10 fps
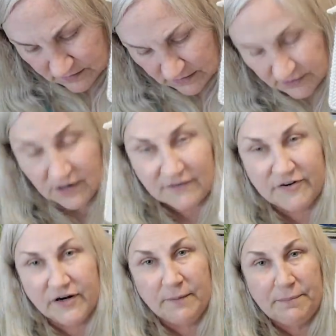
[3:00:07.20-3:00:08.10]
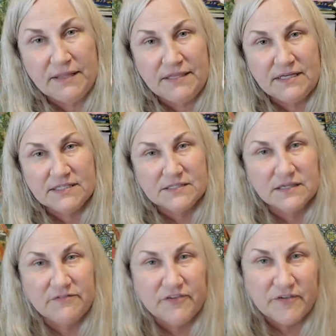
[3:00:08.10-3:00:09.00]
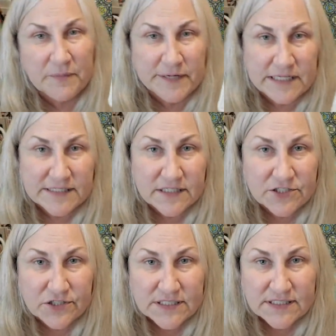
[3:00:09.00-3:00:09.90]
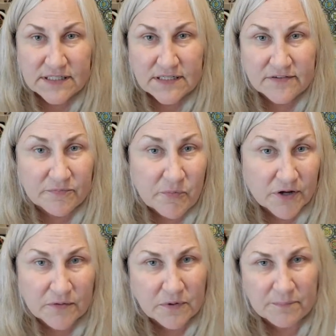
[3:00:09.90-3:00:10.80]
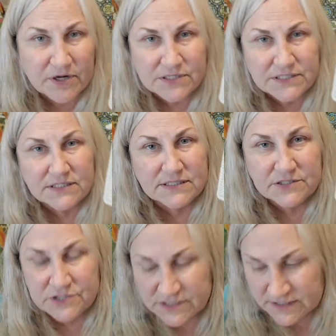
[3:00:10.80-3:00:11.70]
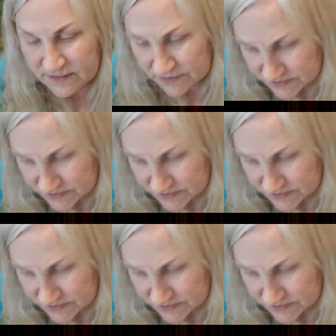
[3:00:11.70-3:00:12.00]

an offer up on this if anybody's interested, if more than one person is interested